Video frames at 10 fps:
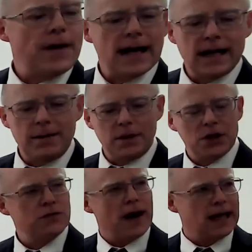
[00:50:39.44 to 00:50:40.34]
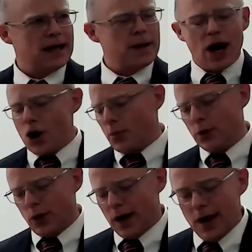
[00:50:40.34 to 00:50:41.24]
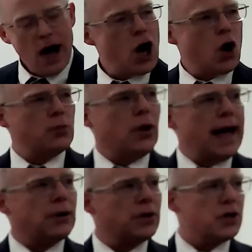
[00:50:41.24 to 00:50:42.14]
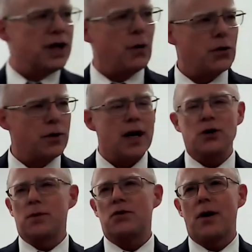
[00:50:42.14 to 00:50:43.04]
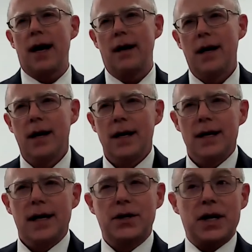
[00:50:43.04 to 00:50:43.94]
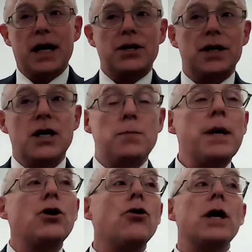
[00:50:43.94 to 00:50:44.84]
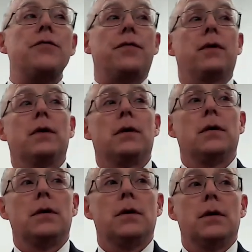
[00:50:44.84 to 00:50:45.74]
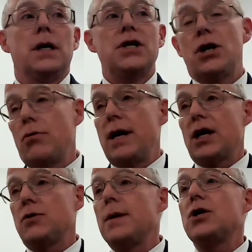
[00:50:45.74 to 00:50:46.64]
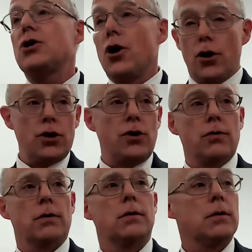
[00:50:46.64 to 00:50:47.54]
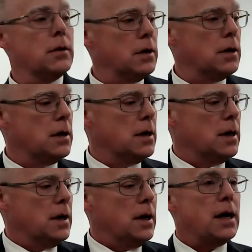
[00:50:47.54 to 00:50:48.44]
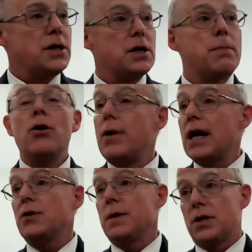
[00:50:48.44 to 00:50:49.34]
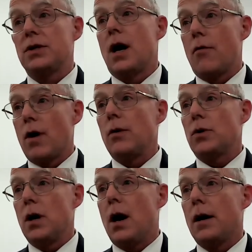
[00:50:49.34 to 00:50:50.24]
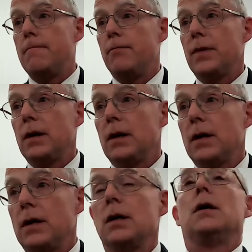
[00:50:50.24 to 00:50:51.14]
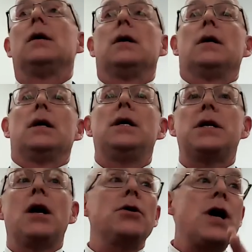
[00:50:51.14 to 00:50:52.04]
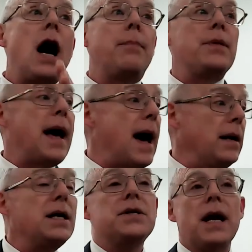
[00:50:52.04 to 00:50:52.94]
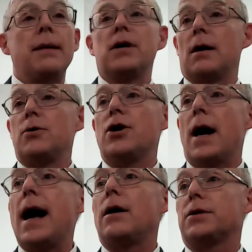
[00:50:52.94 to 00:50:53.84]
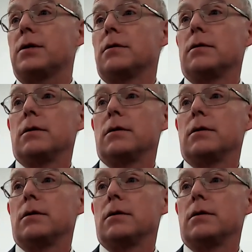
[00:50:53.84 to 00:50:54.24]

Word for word: to Philemon and says, Philemon, I hope you'll I hope you'll handle this thing with Onesimus right. He said, It's it's been a grief. He said, Onesimus has hurt you. And he says, But Onesimus has gotten right with God. He said, On top of that, he said, I'm coming to your house.